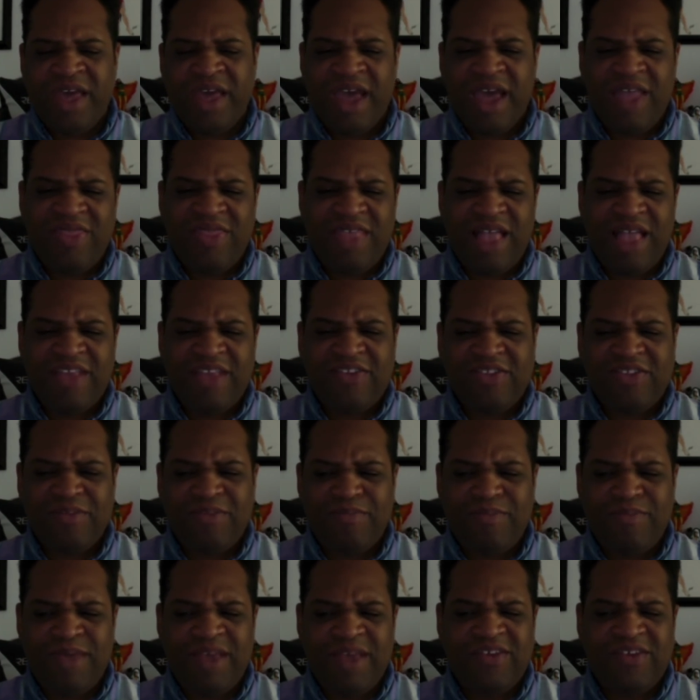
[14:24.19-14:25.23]
And that's the
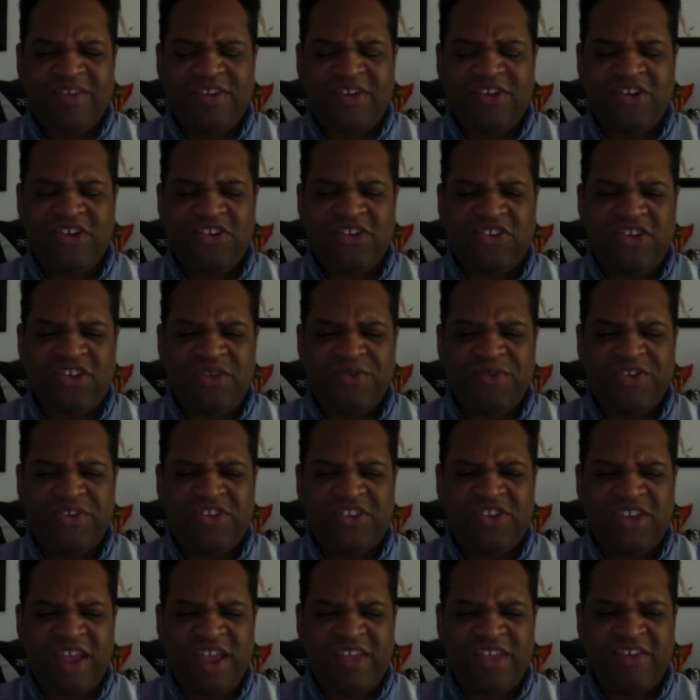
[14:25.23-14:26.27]
message she was
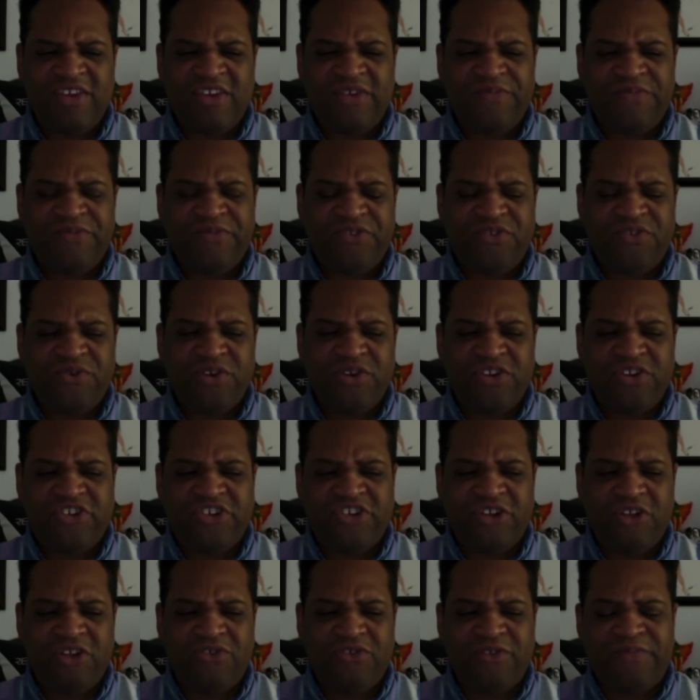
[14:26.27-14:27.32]
sending to her
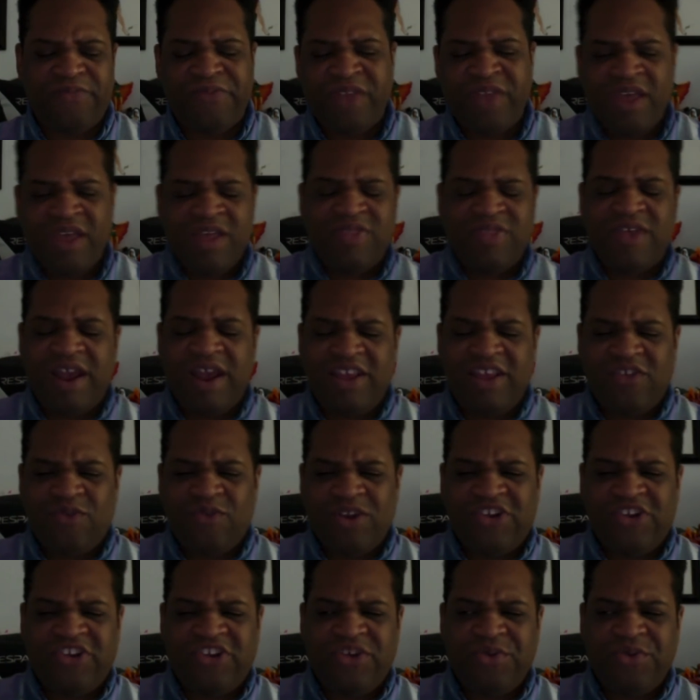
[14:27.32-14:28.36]
children. That is
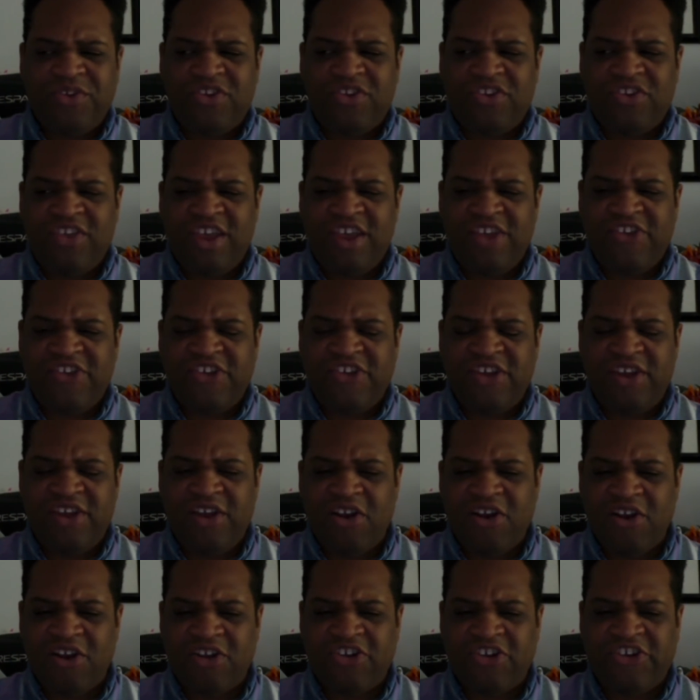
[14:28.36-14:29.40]
what she was teaching
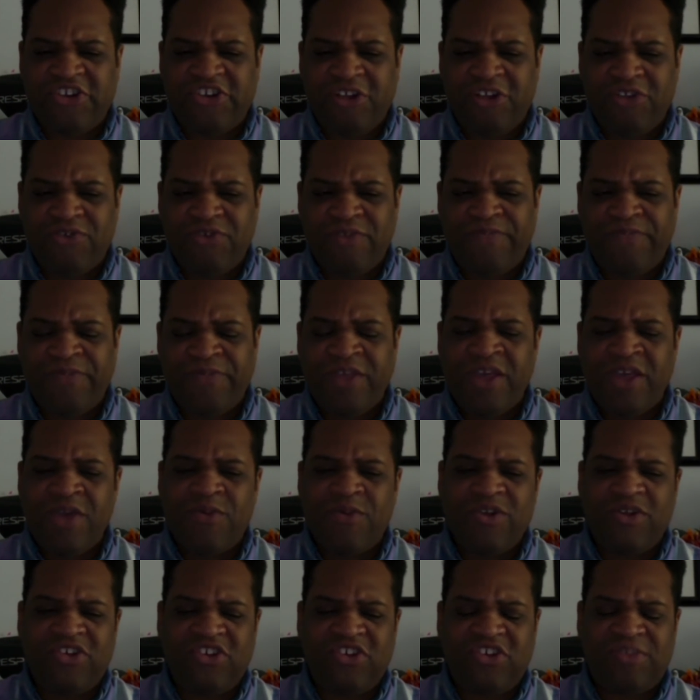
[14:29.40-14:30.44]
her children
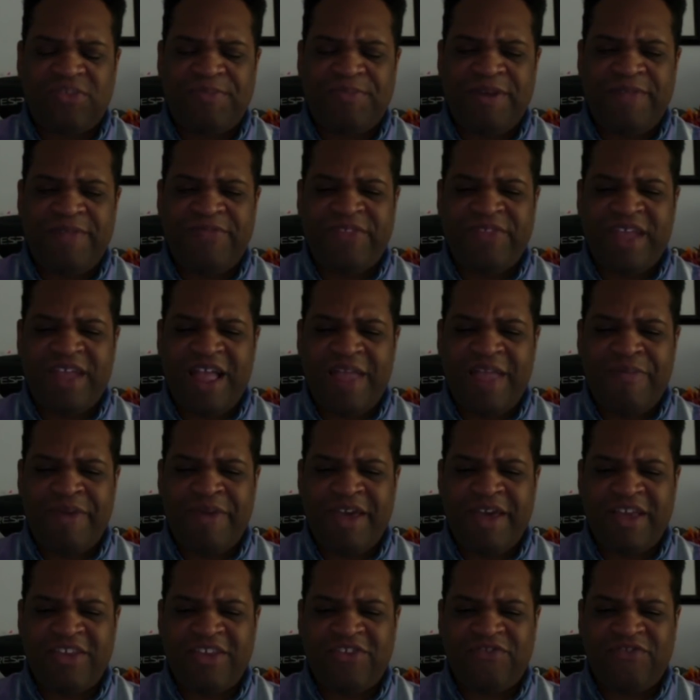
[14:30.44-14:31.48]
when she spit in that
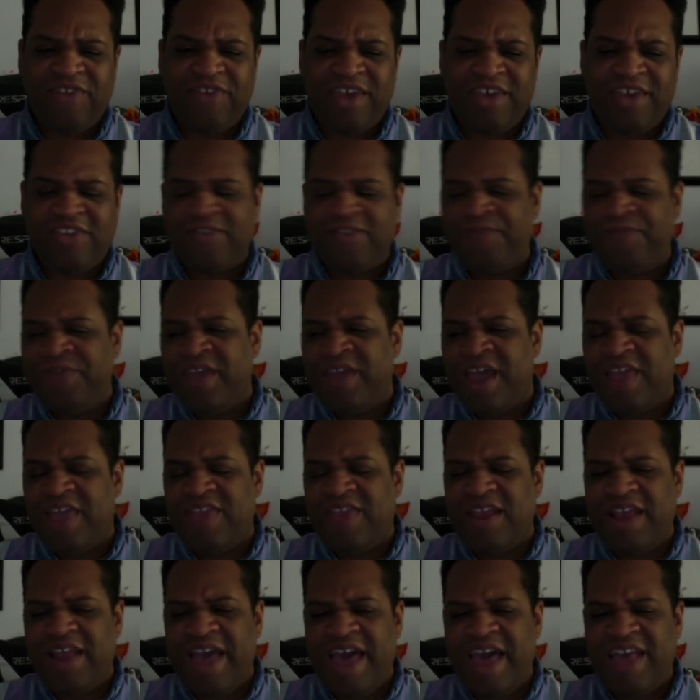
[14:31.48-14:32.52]
man's face. And
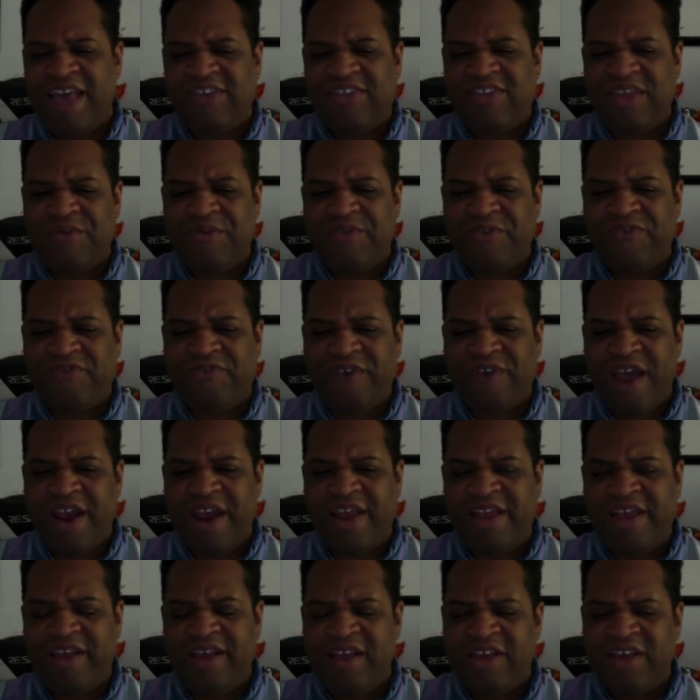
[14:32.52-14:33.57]
then as they were
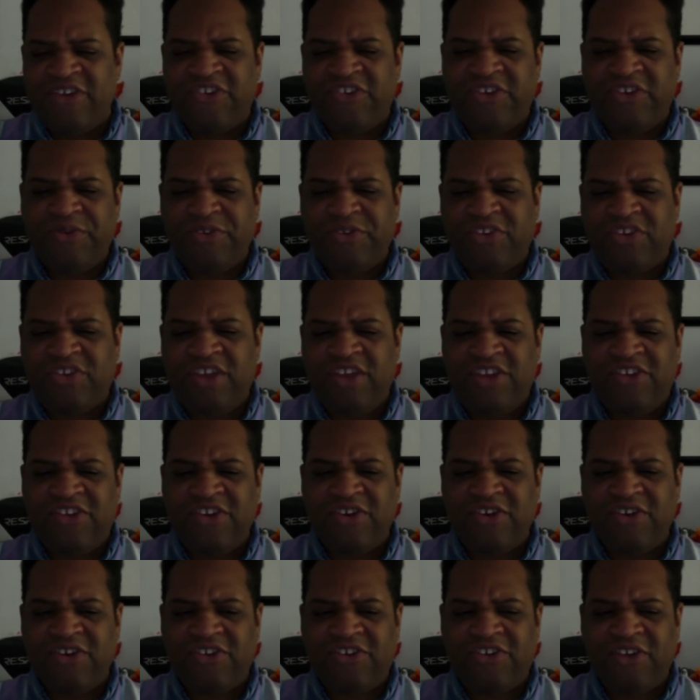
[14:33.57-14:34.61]
fighting, she was teaching
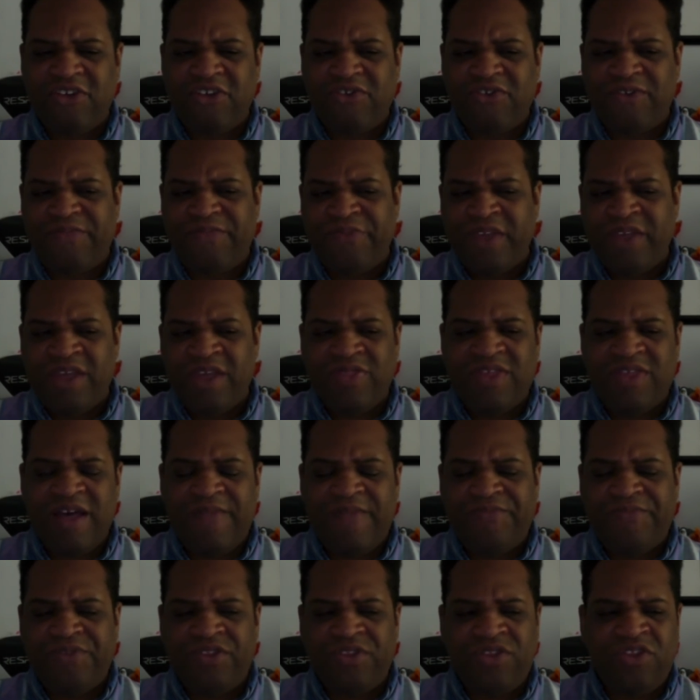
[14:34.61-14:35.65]
her children
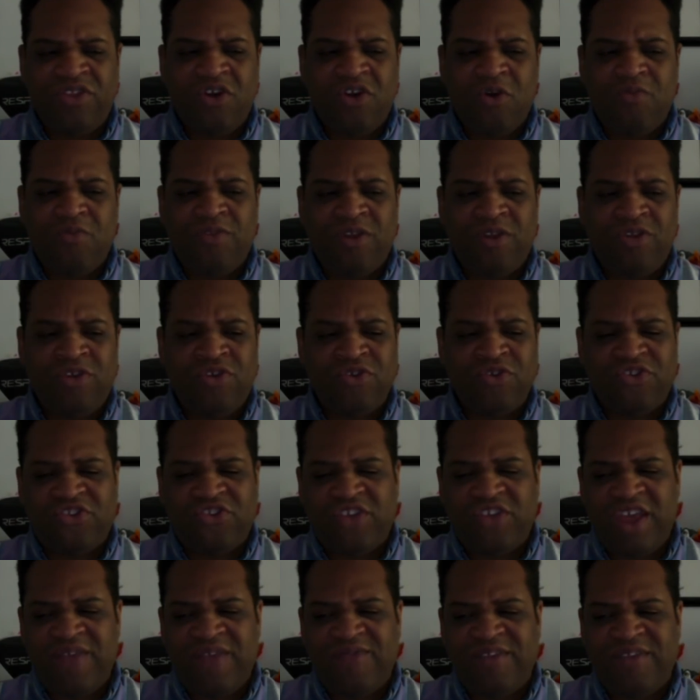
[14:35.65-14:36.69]
that no, your
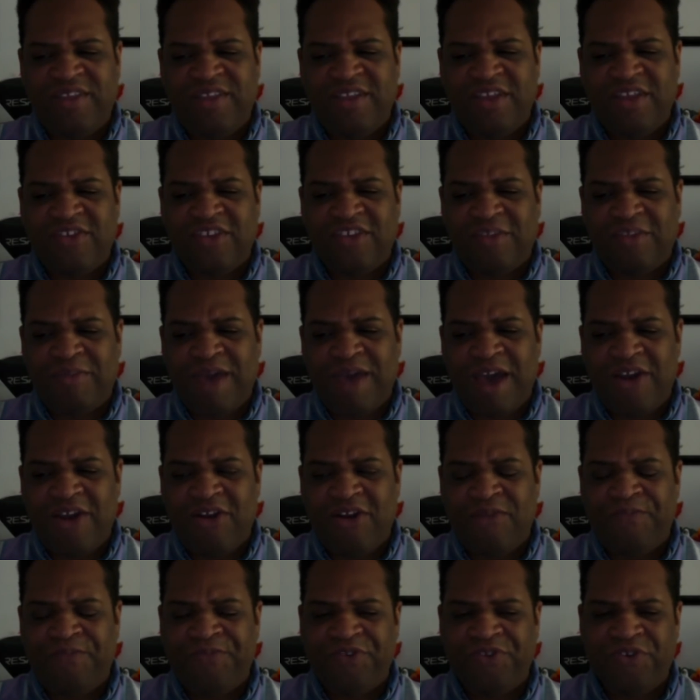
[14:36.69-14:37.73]
safety doesn't
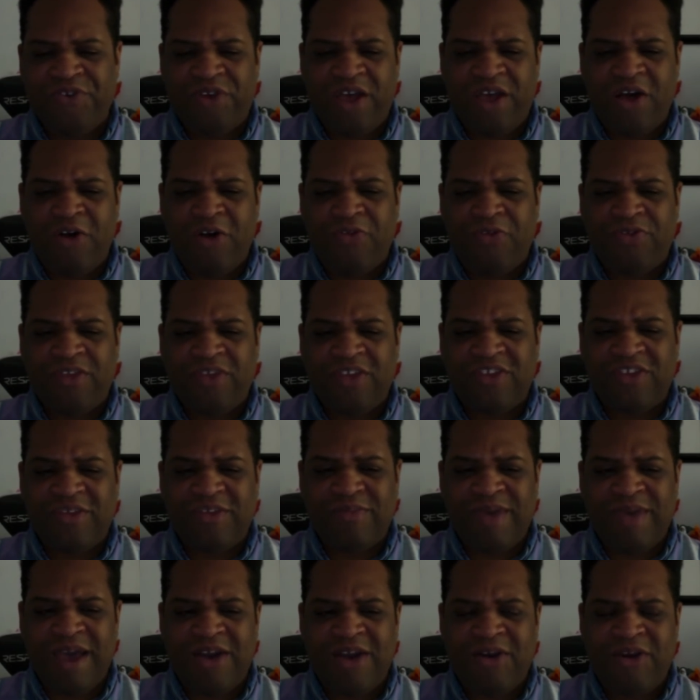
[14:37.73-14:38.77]
matter, your health doesn't
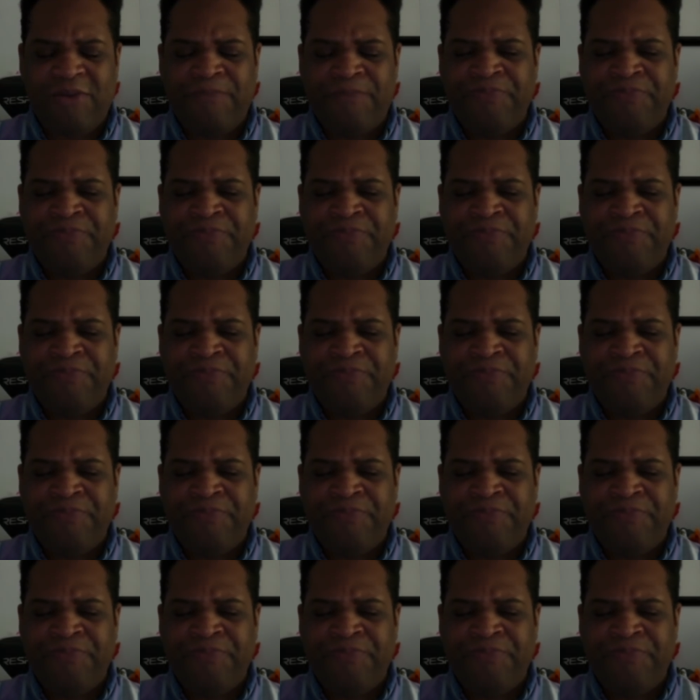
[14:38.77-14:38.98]
matter,